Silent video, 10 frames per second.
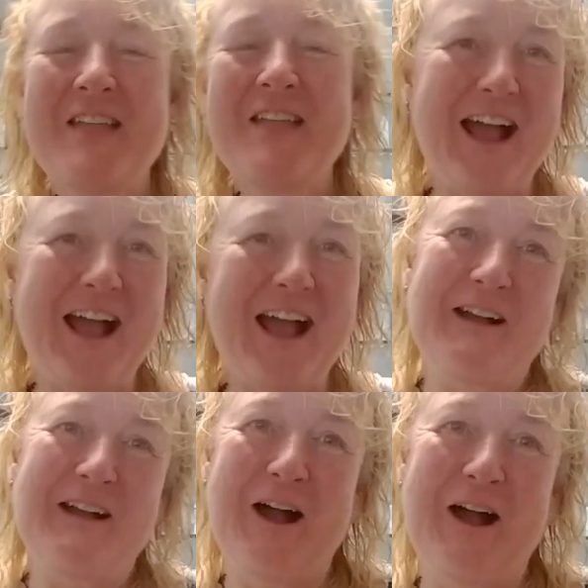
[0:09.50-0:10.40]
love
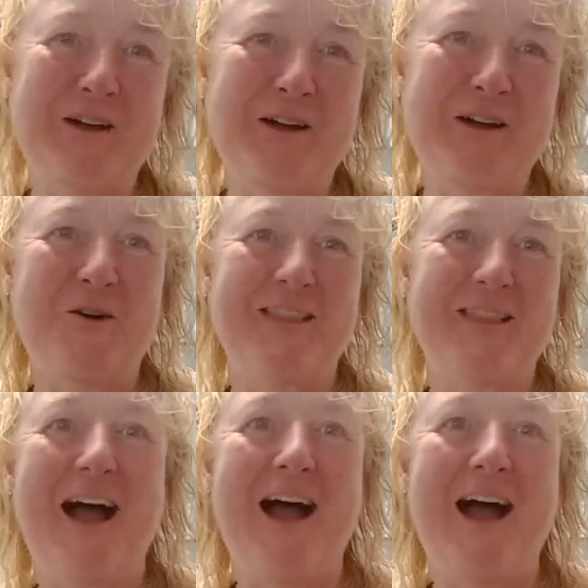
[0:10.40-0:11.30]
going live.
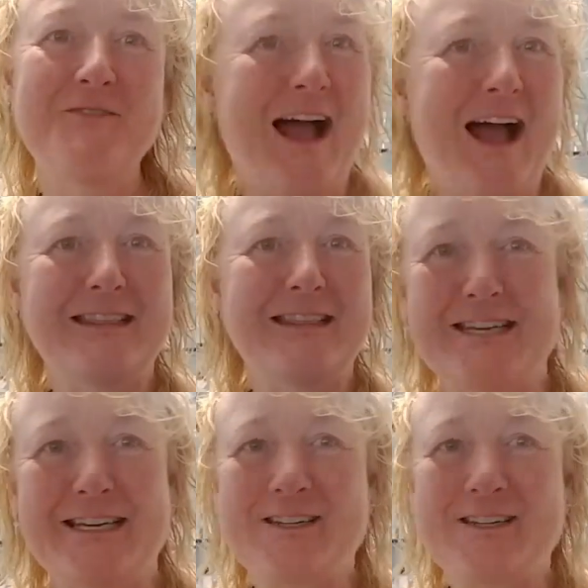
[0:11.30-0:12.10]
I literally